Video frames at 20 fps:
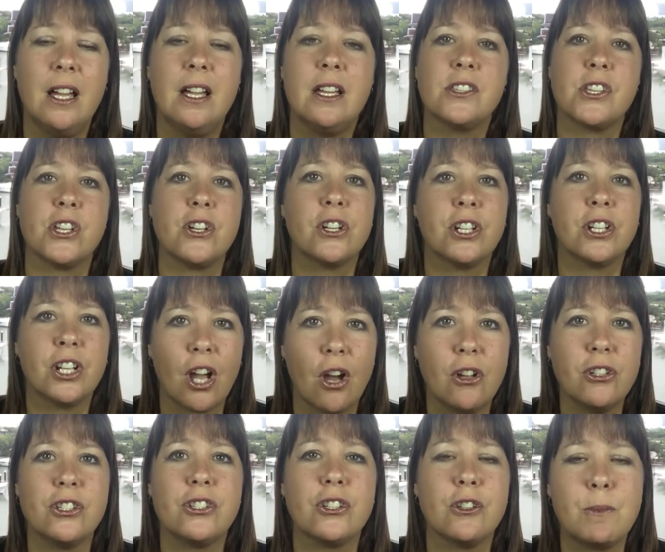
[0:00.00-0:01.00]
So you're going to go
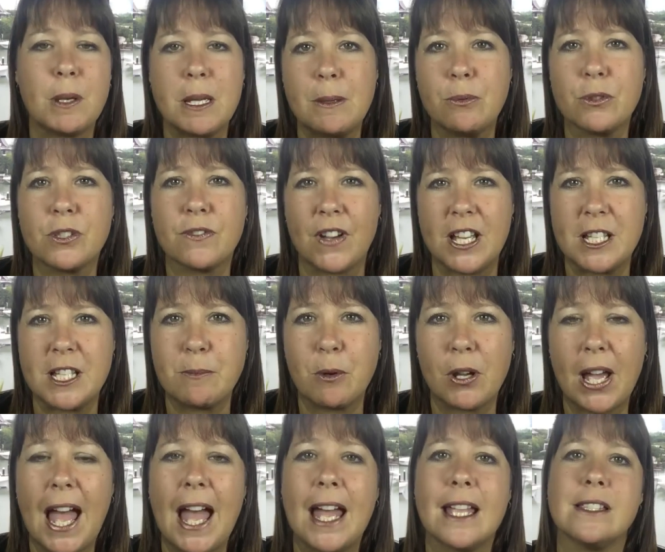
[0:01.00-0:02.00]
and you do people's Facebook
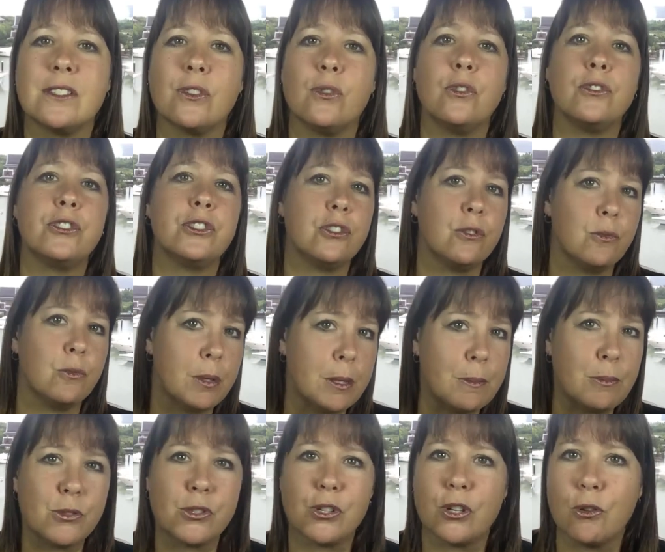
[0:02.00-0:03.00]
ads, or do
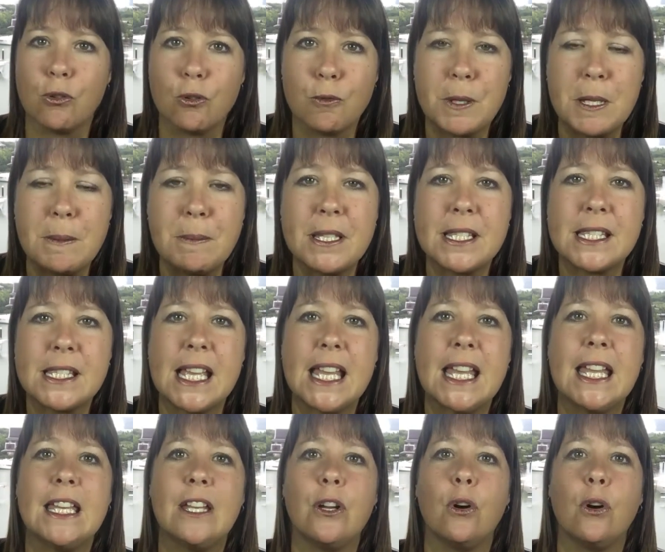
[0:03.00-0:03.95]
people's Google PPC,